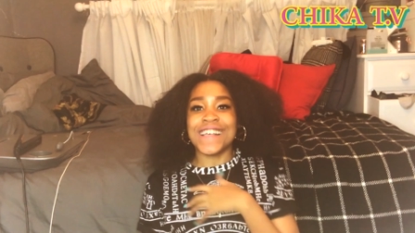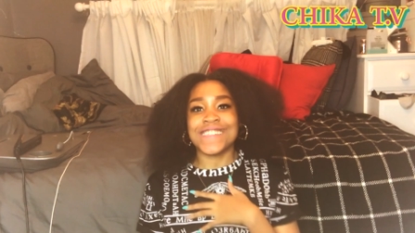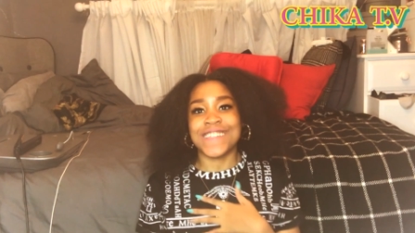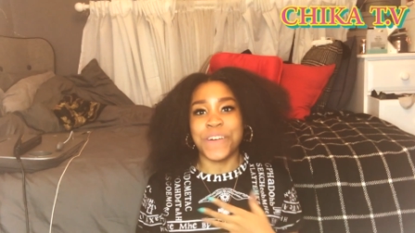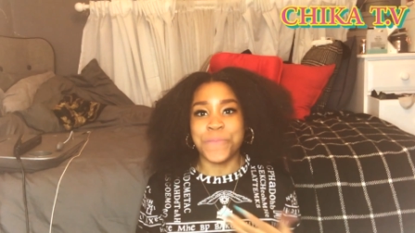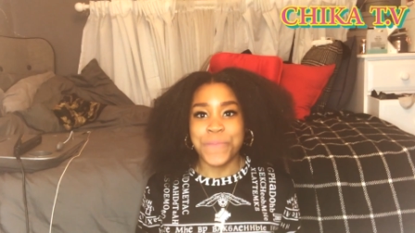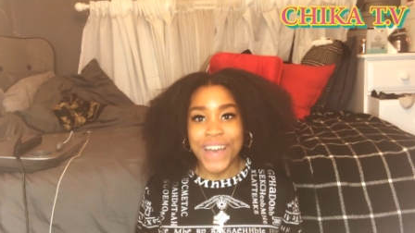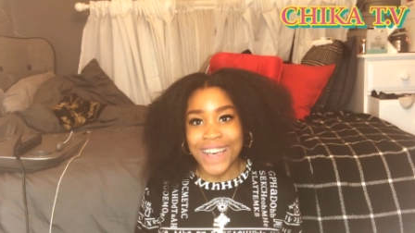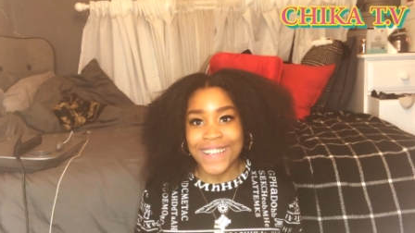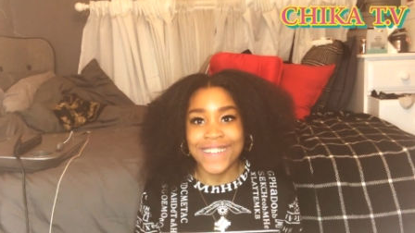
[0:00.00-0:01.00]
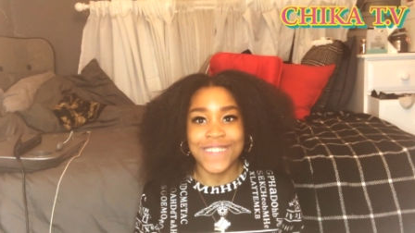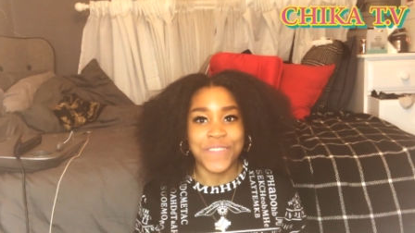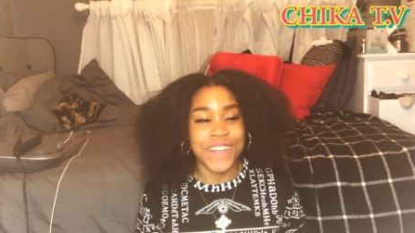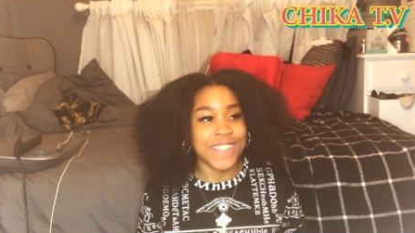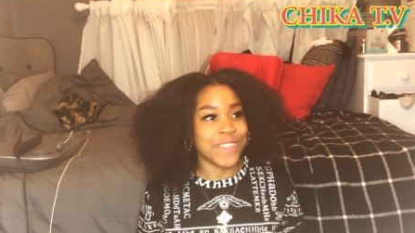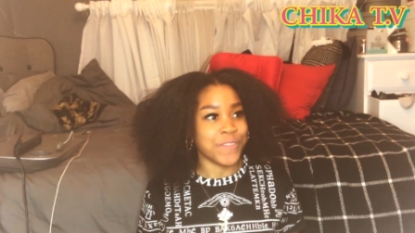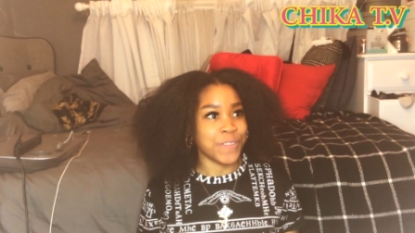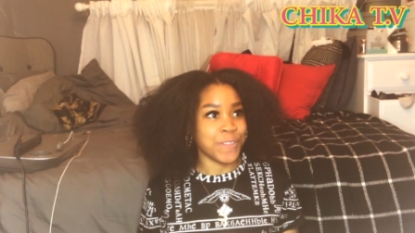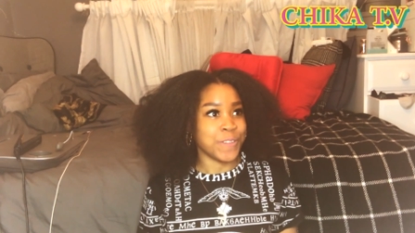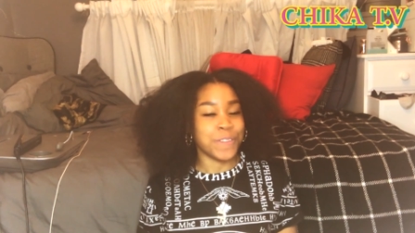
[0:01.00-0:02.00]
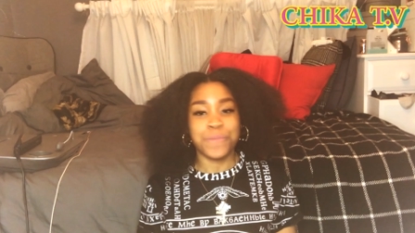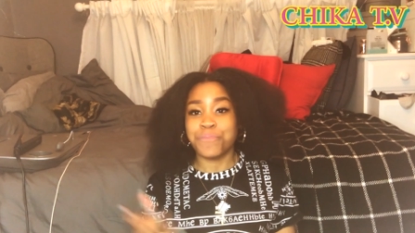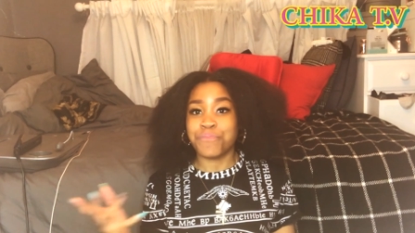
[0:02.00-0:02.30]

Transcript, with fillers: I said I'm back first of all